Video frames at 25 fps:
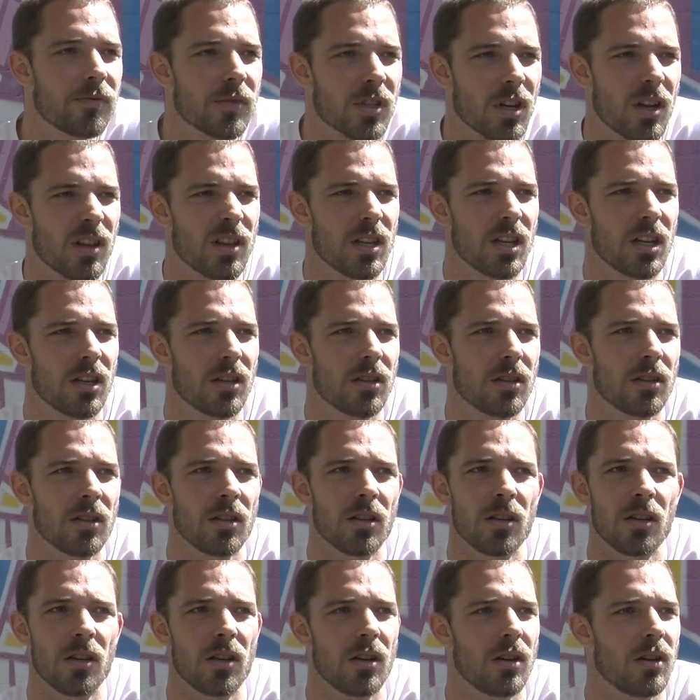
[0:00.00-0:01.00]
So I think
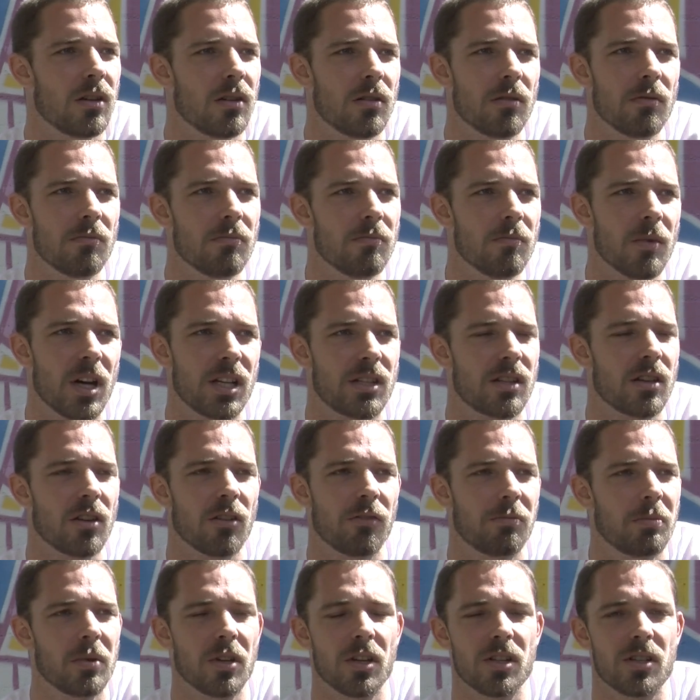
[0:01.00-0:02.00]

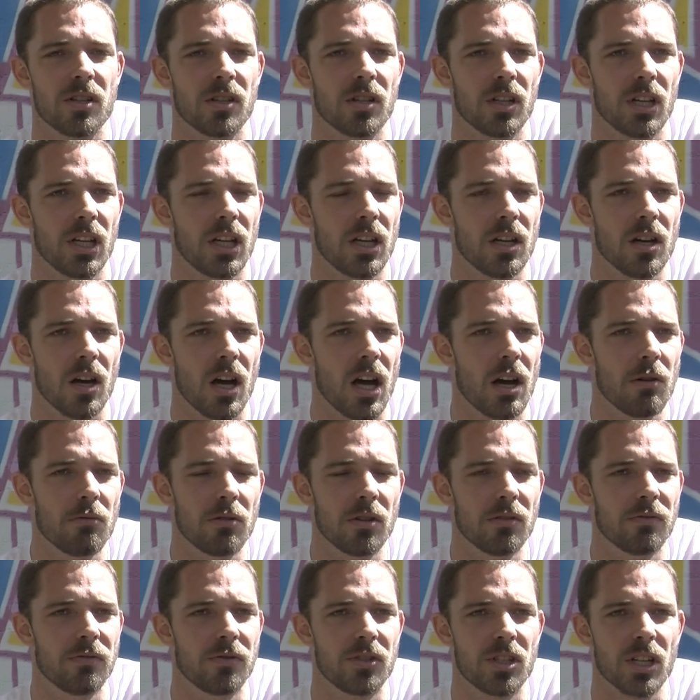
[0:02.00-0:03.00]
myself personally, I
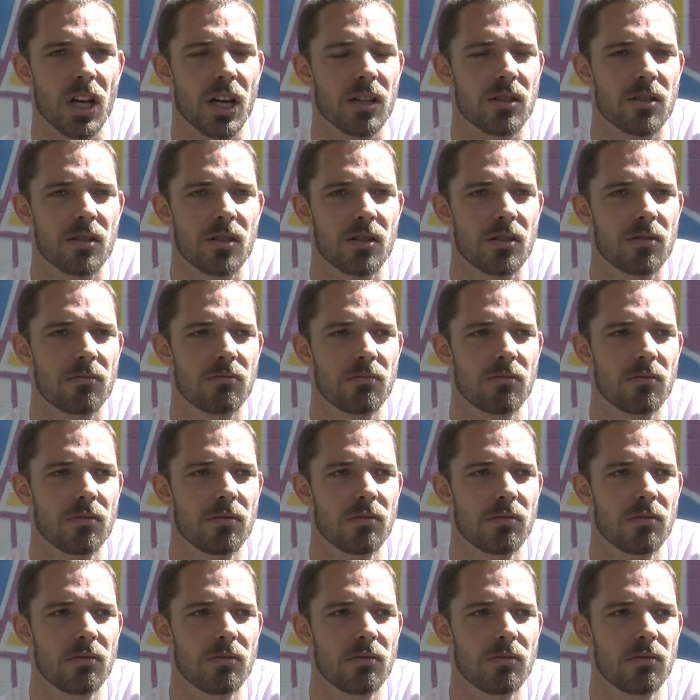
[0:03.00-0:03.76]
would have just